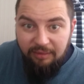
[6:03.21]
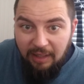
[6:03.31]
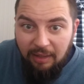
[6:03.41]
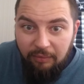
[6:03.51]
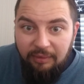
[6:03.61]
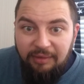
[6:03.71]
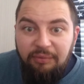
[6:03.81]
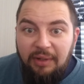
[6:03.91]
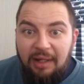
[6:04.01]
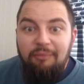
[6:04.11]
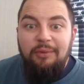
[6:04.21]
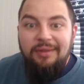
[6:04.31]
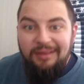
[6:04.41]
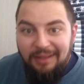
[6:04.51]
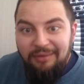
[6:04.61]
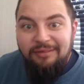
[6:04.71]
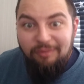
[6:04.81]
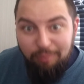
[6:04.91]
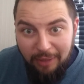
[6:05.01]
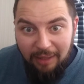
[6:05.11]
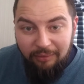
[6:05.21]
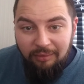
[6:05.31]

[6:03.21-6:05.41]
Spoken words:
out if everything else is brown.